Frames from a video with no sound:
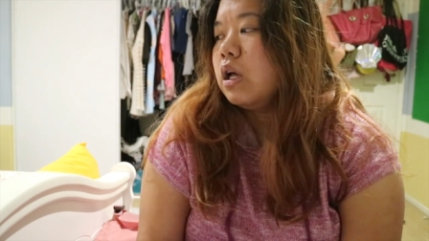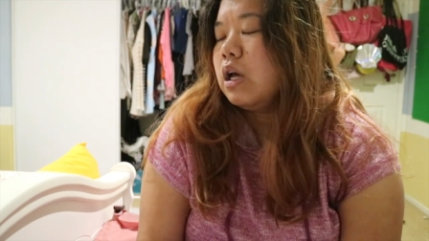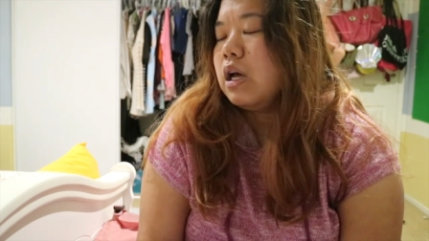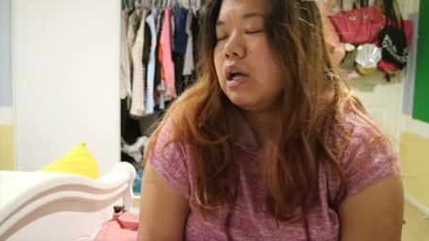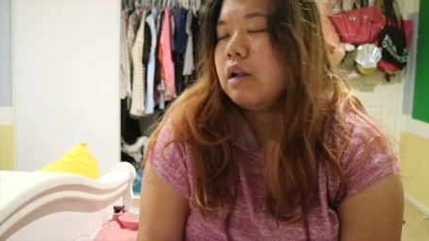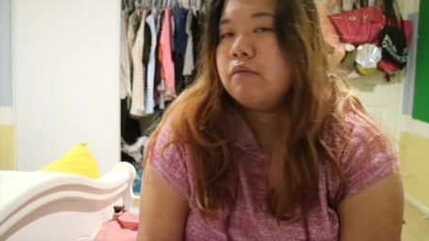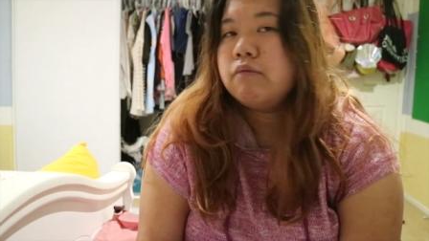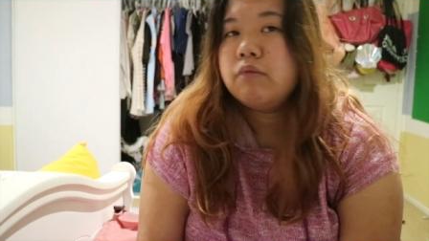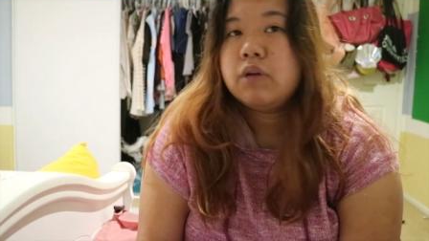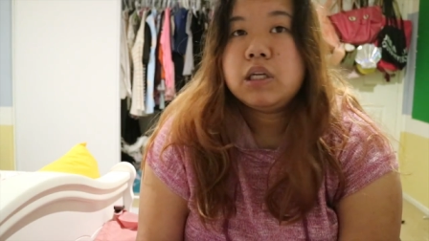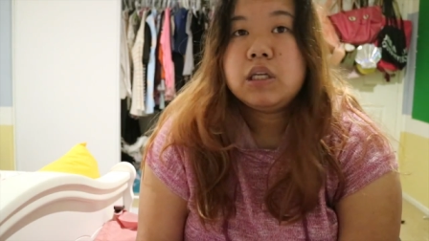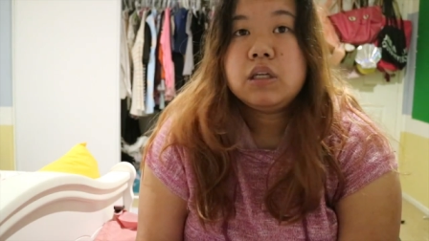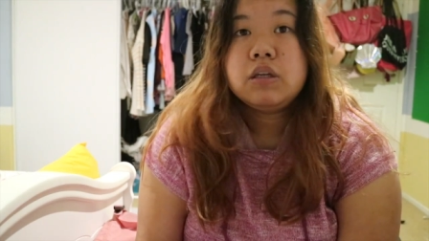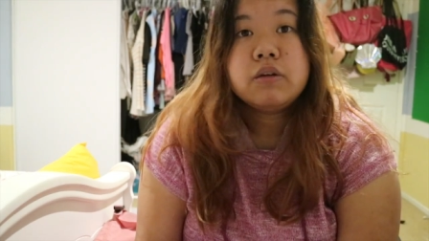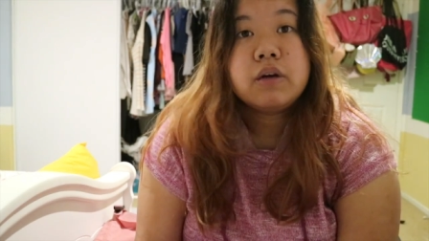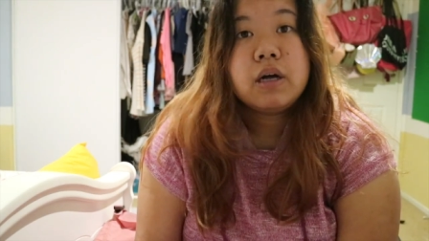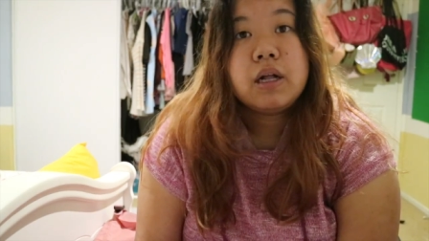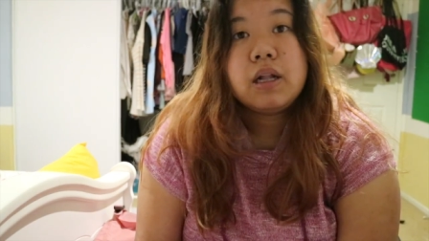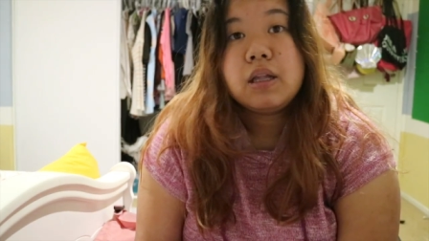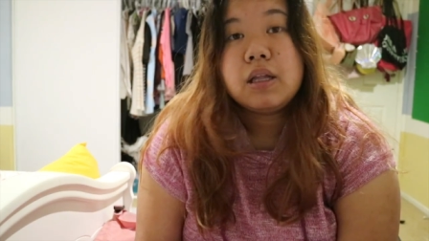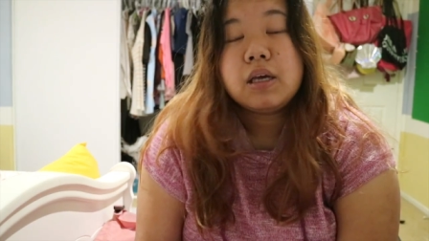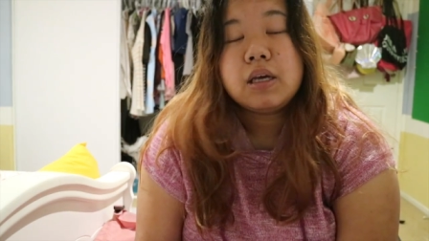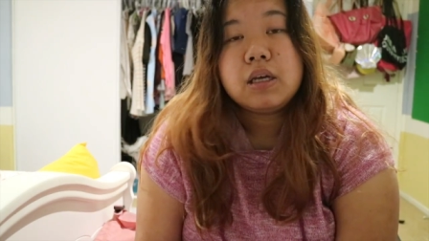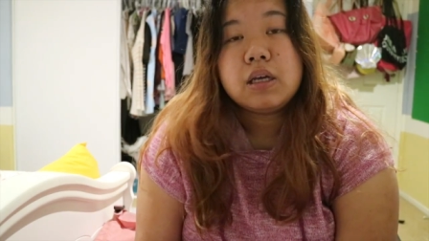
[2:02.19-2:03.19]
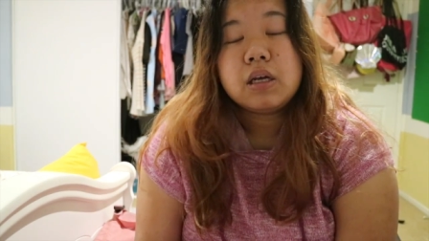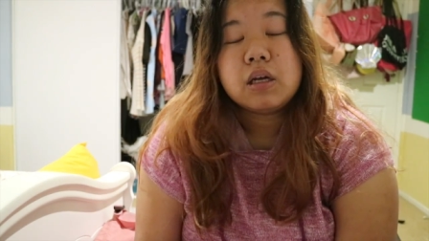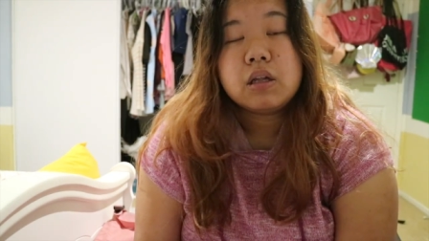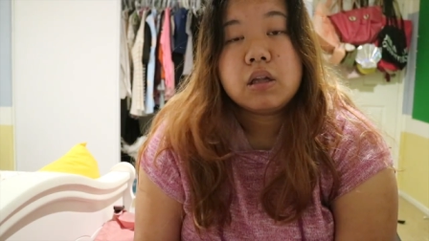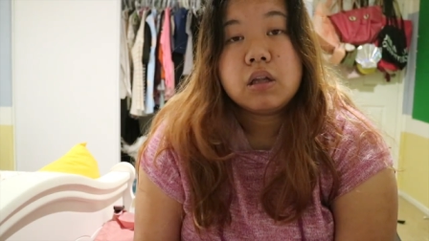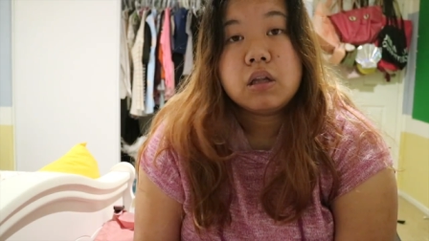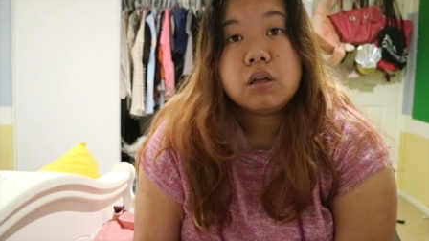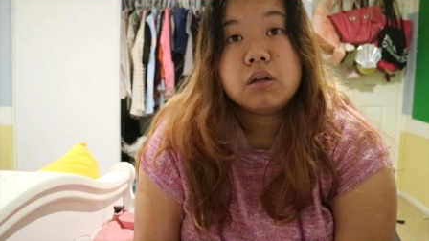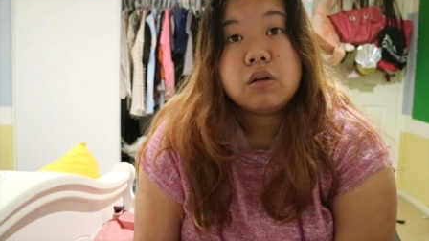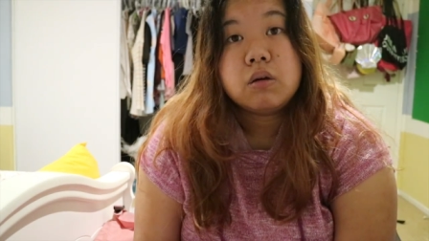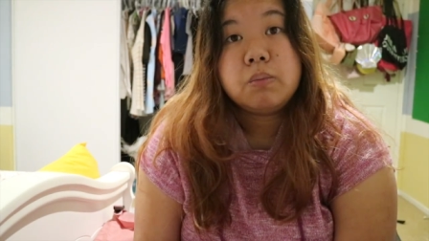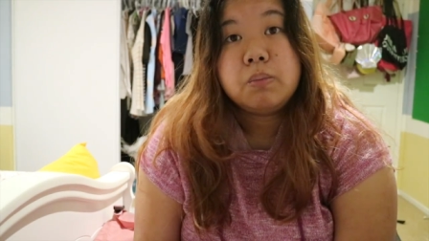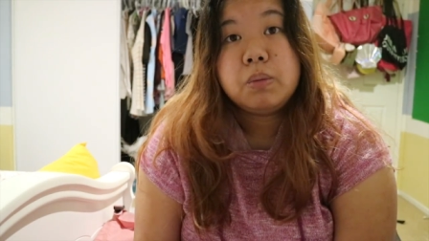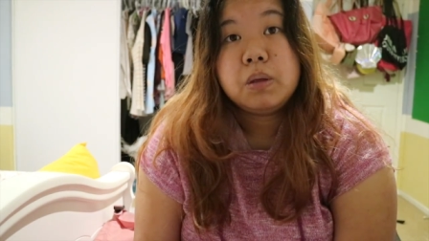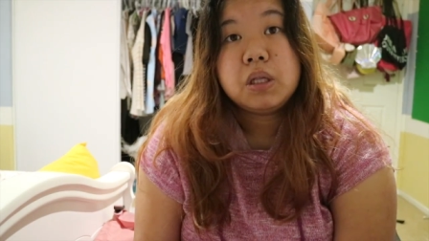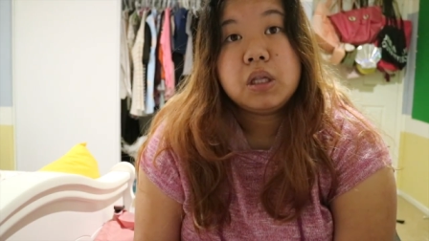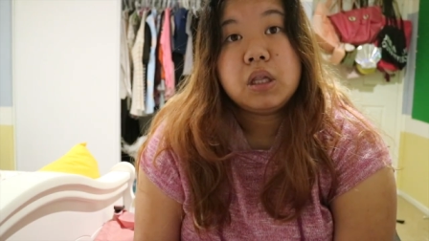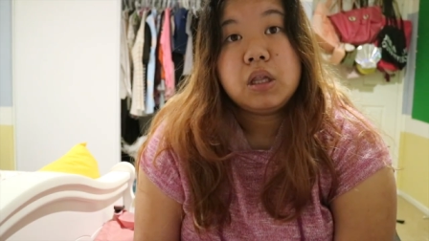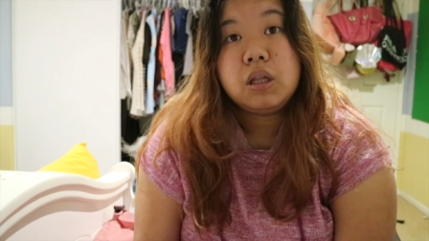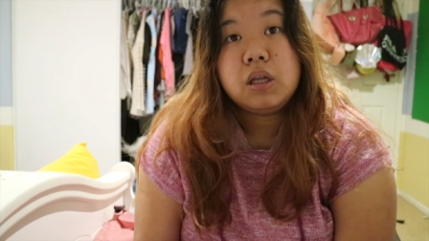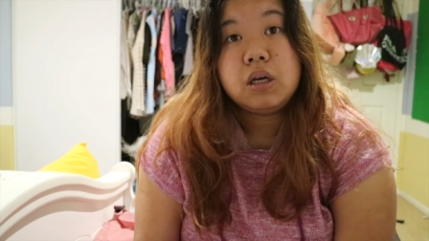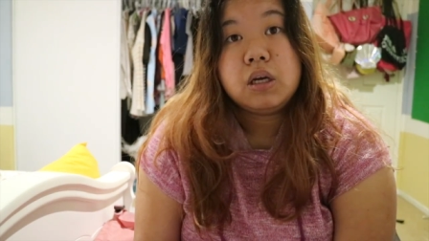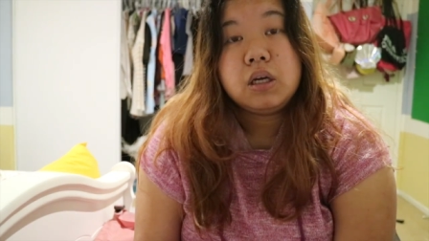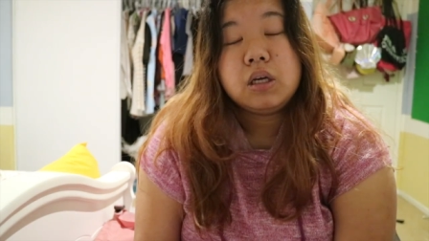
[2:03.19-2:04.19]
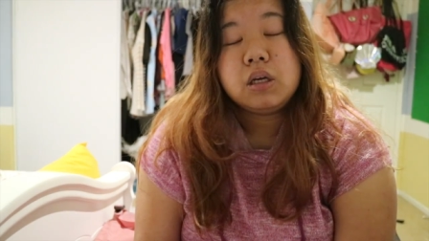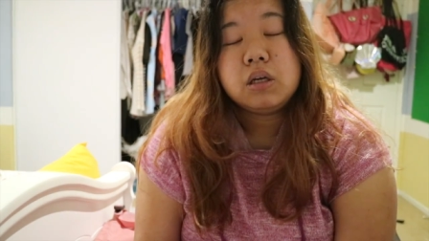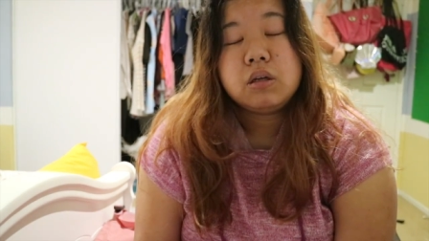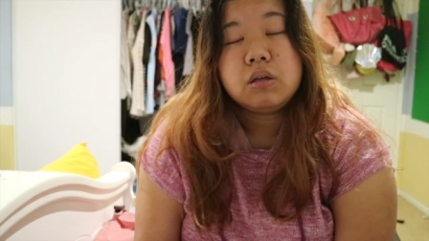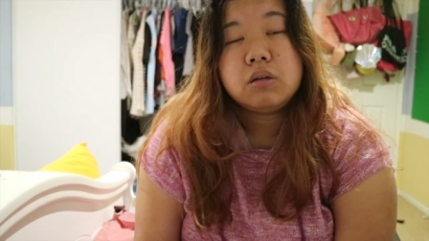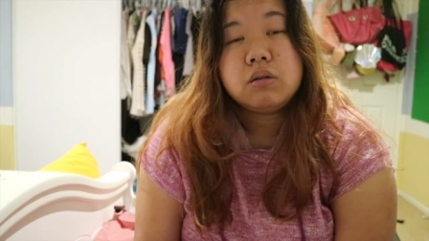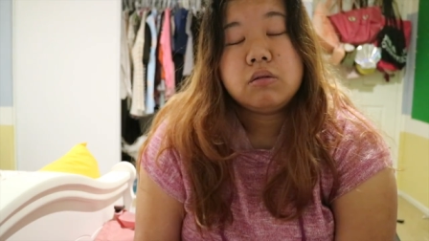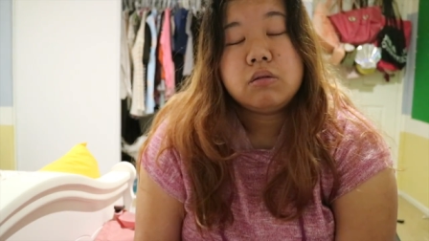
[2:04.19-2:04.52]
And when you are like a little bit like